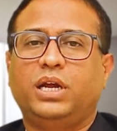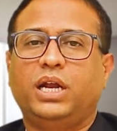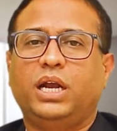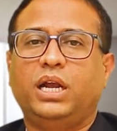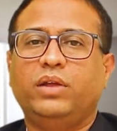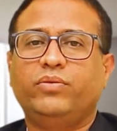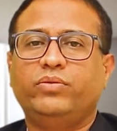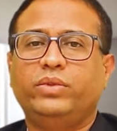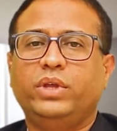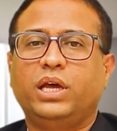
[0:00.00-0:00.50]

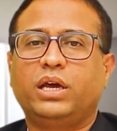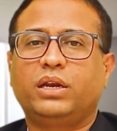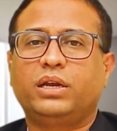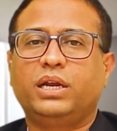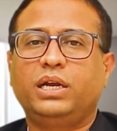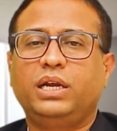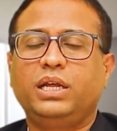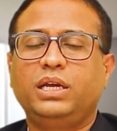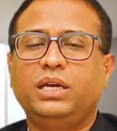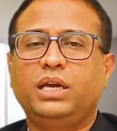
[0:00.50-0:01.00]
And if they are
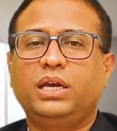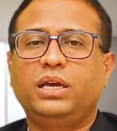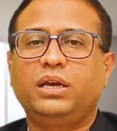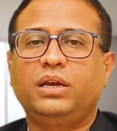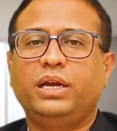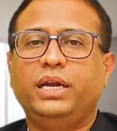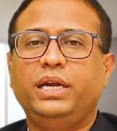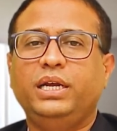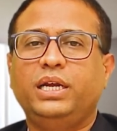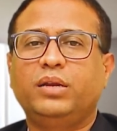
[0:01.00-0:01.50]
getting
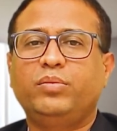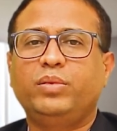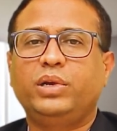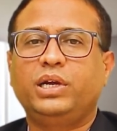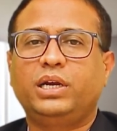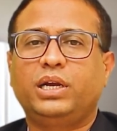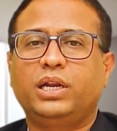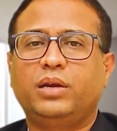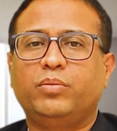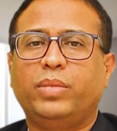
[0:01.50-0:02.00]
a
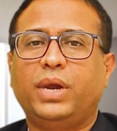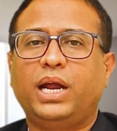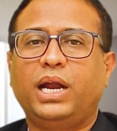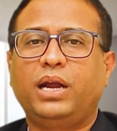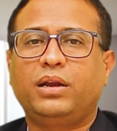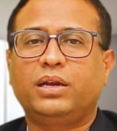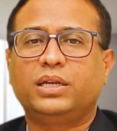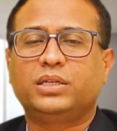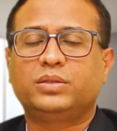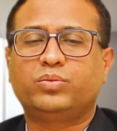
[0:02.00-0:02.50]
intermediate or
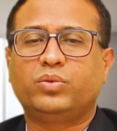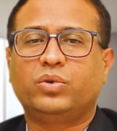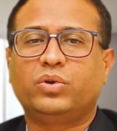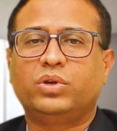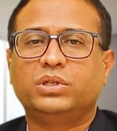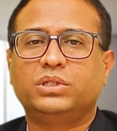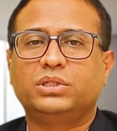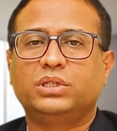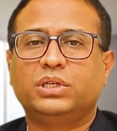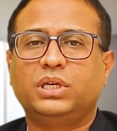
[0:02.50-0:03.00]
bad
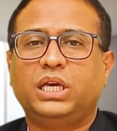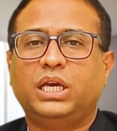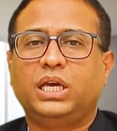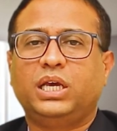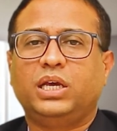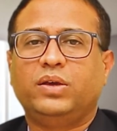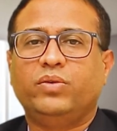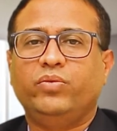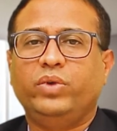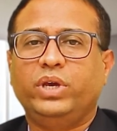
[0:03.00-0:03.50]
response,
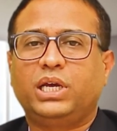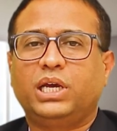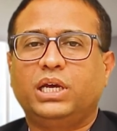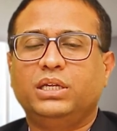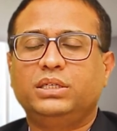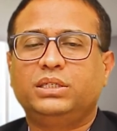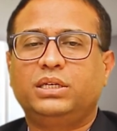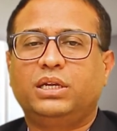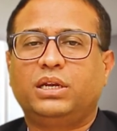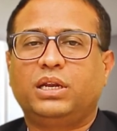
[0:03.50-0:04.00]
we
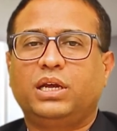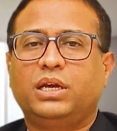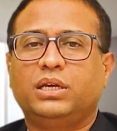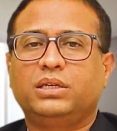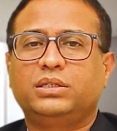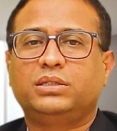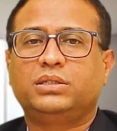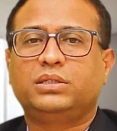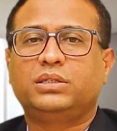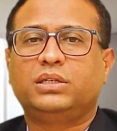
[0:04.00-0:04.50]
consider
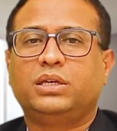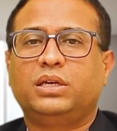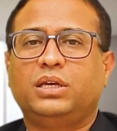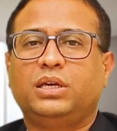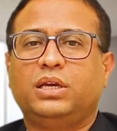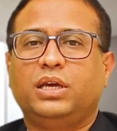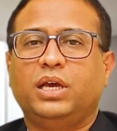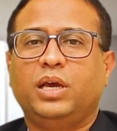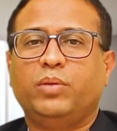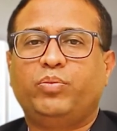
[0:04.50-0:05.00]
as
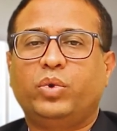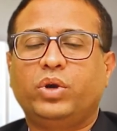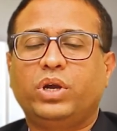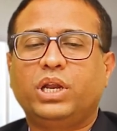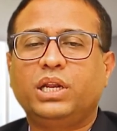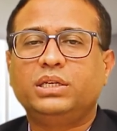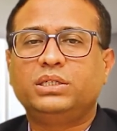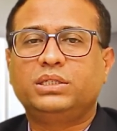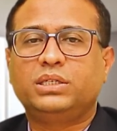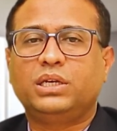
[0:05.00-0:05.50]
a
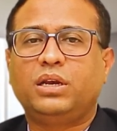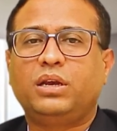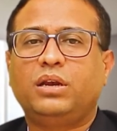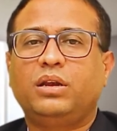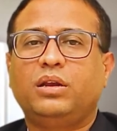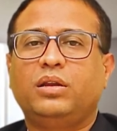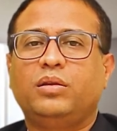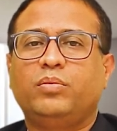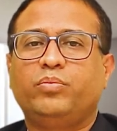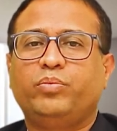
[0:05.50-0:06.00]

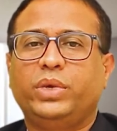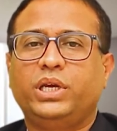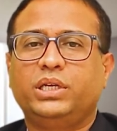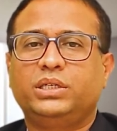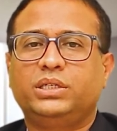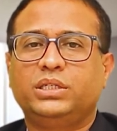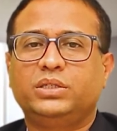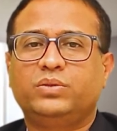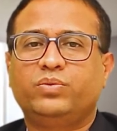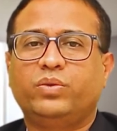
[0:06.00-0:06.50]
potential
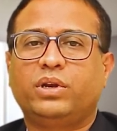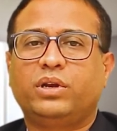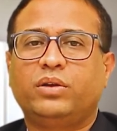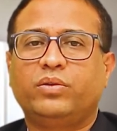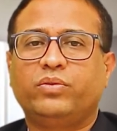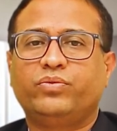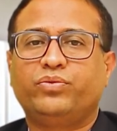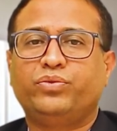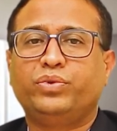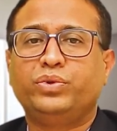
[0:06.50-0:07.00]
patients
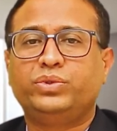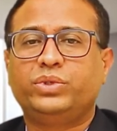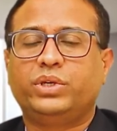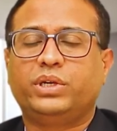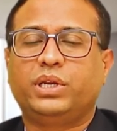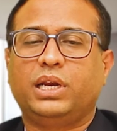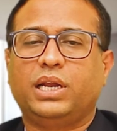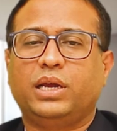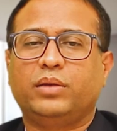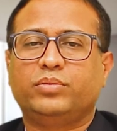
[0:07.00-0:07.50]
for future
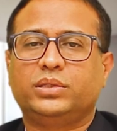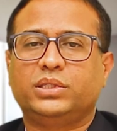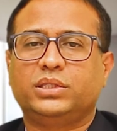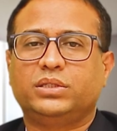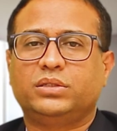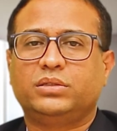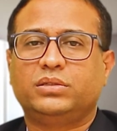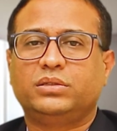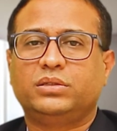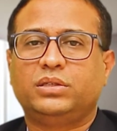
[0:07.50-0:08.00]

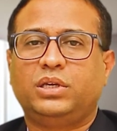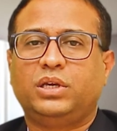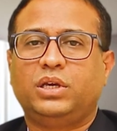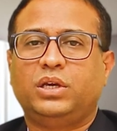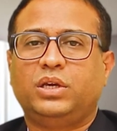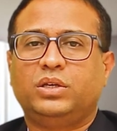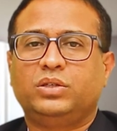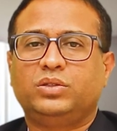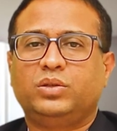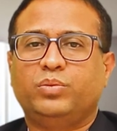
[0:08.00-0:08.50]
relapses.
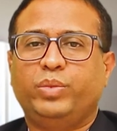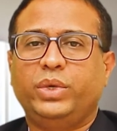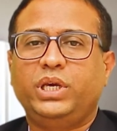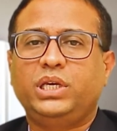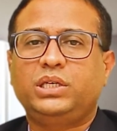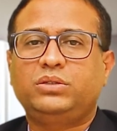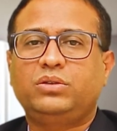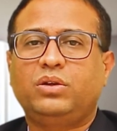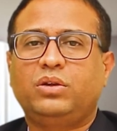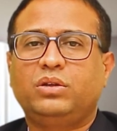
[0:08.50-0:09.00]
So
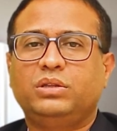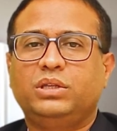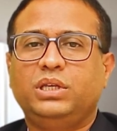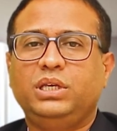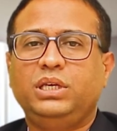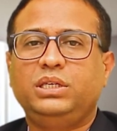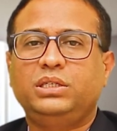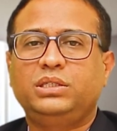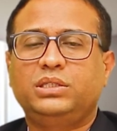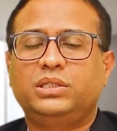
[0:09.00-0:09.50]
based on
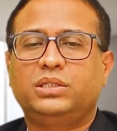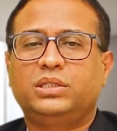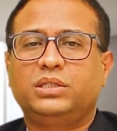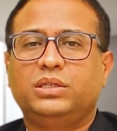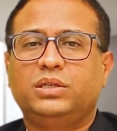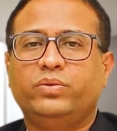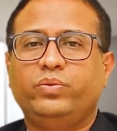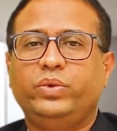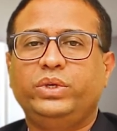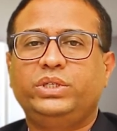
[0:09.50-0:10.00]
these,
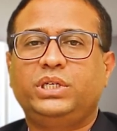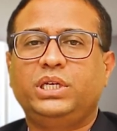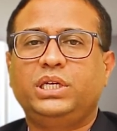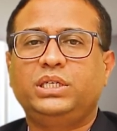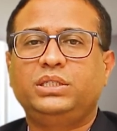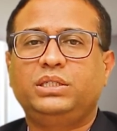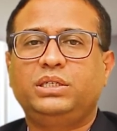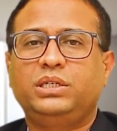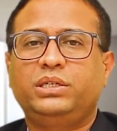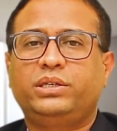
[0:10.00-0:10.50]
we
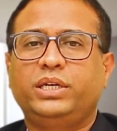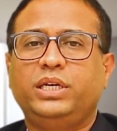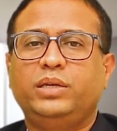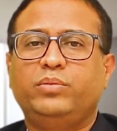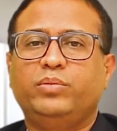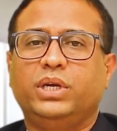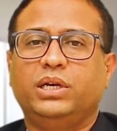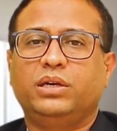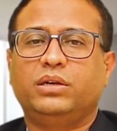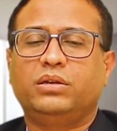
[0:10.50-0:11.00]
change the
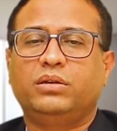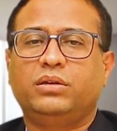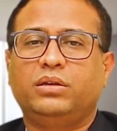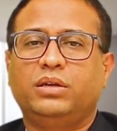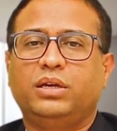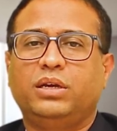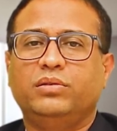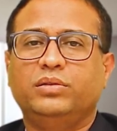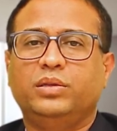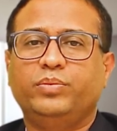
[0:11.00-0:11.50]
treatment.
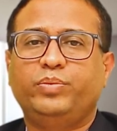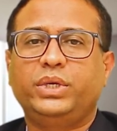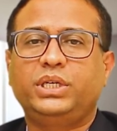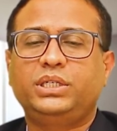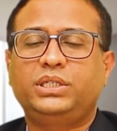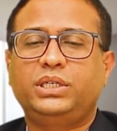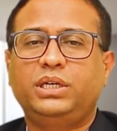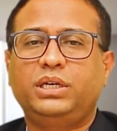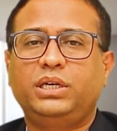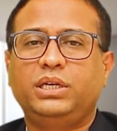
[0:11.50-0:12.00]
If the
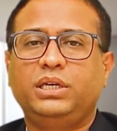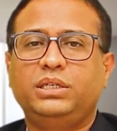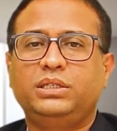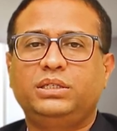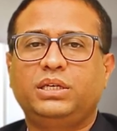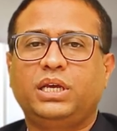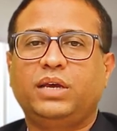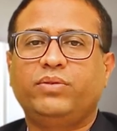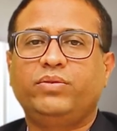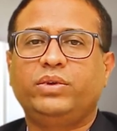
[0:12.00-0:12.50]
patient
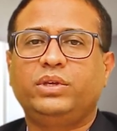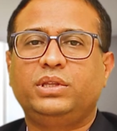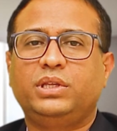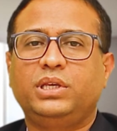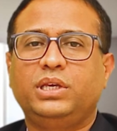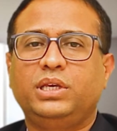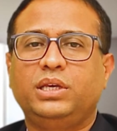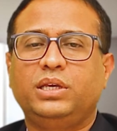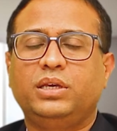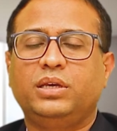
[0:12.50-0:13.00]
is having
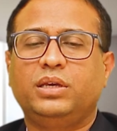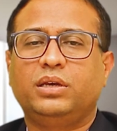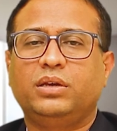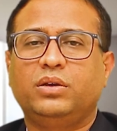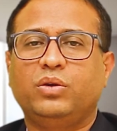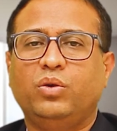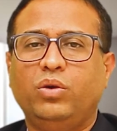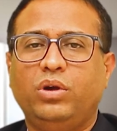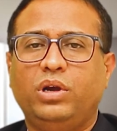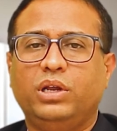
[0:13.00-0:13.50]
the
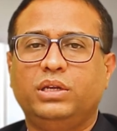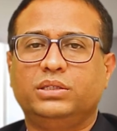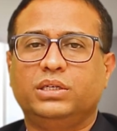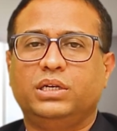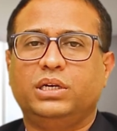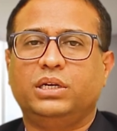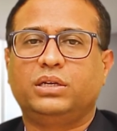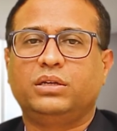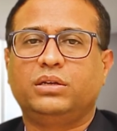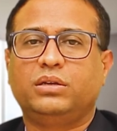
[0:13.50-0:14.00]
good
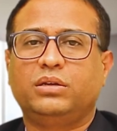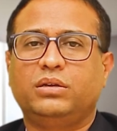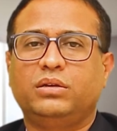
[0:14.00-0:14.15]
result